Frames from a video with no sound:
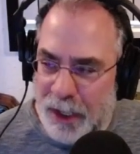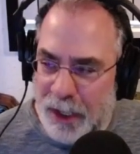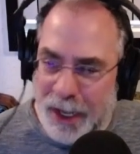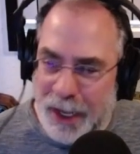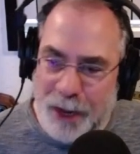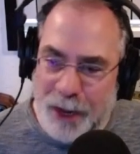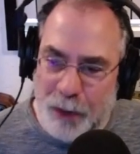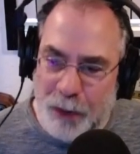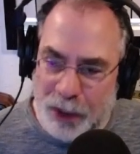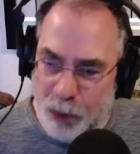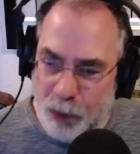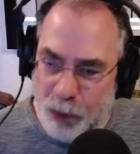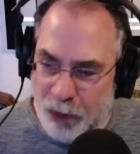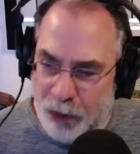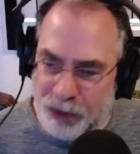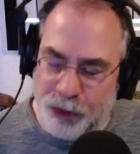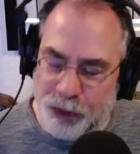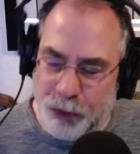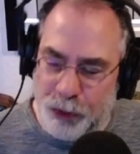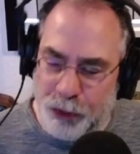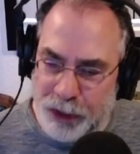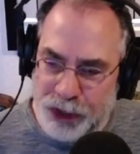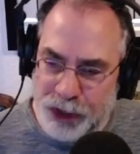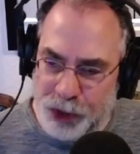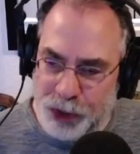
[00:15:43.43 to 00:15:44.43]
Anyway, long
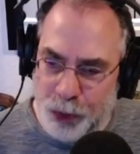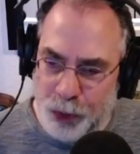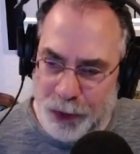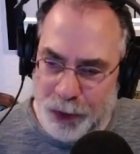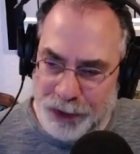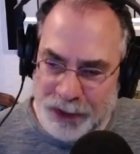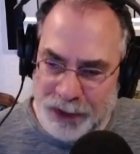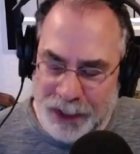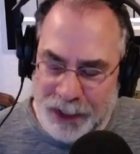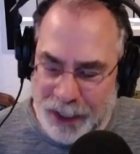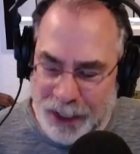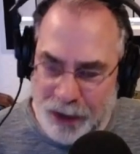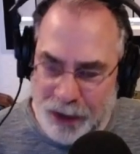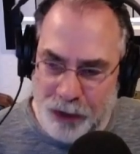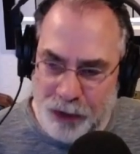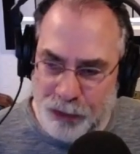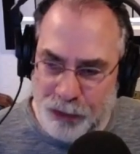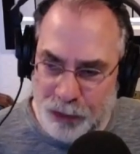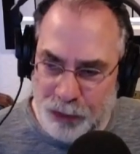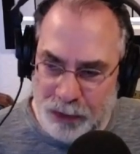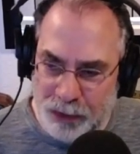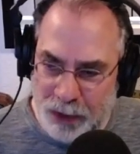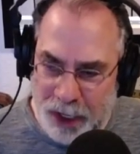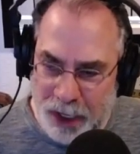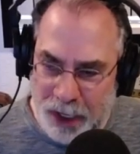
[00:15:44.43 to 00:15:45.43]
story short, you can get
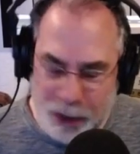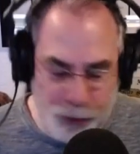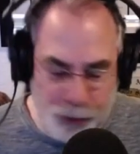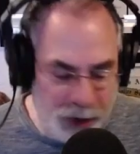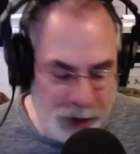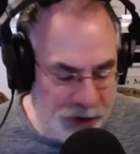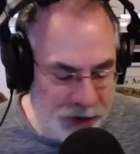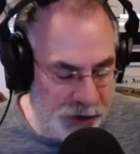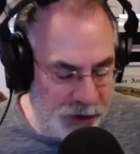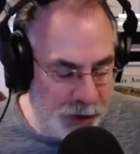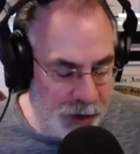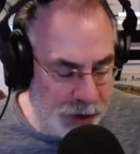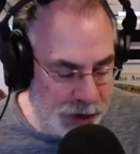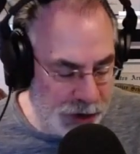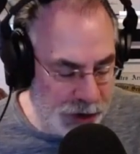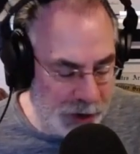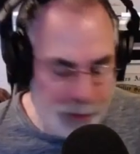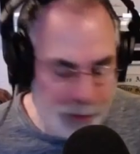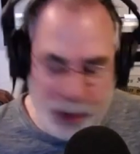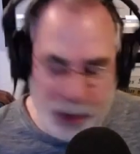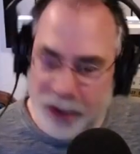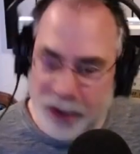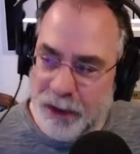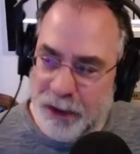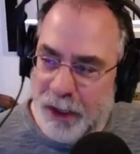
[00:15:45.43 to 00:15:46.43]
online and research
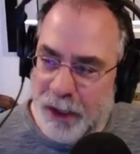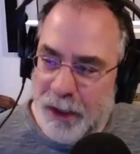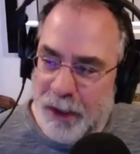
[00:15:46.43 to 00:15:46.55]
it. But